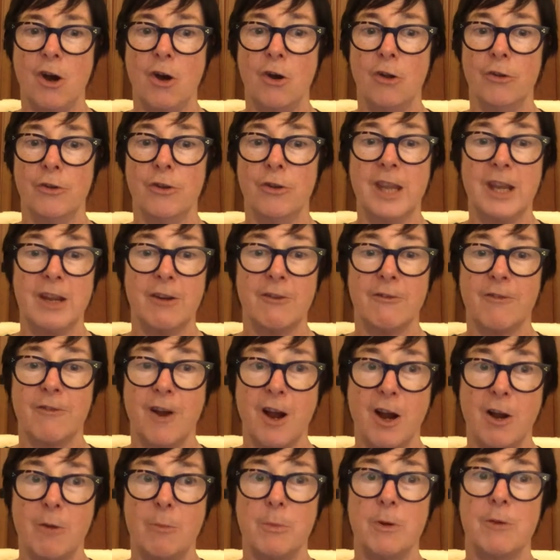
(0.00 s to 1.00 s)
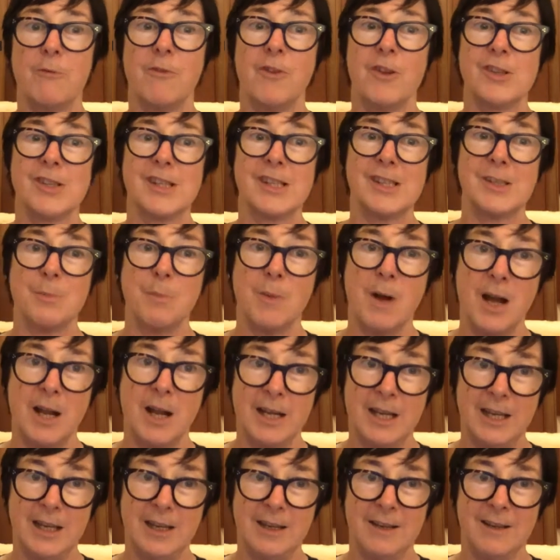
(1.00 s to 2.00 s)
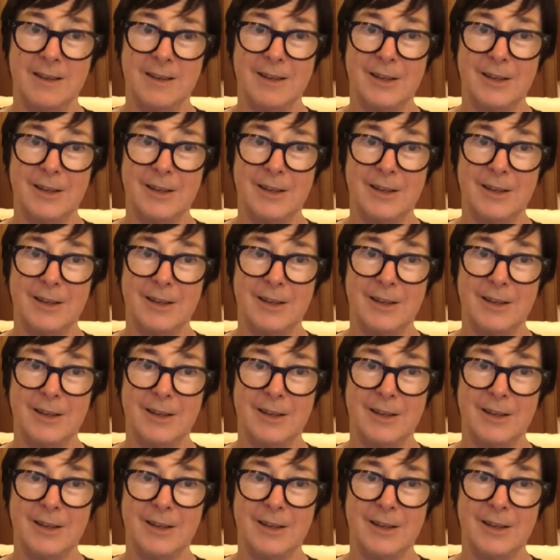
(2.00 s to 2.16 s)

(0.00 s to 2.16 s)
on the environment versus mining.